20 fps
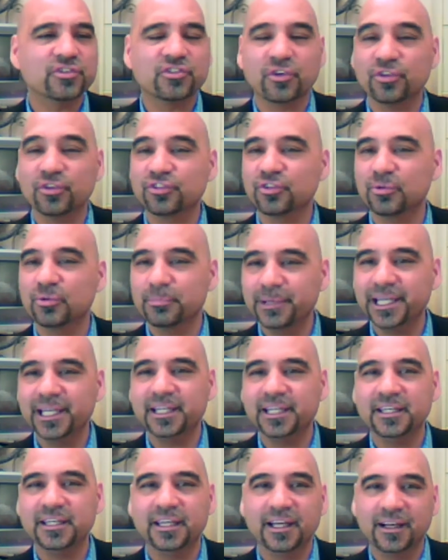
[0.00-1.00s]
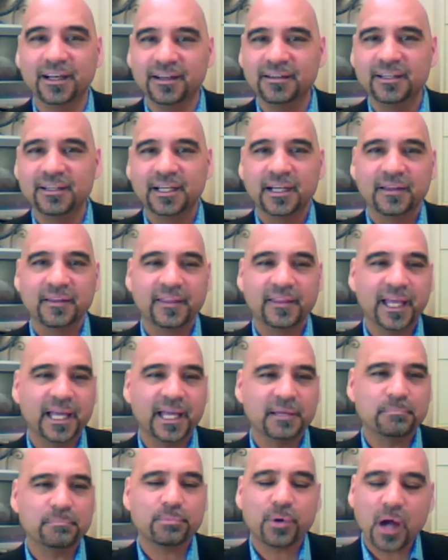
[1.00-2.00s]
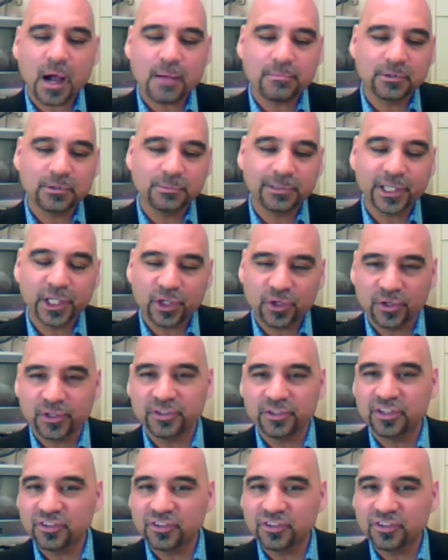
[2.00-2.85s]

You know, if you've got things on your social media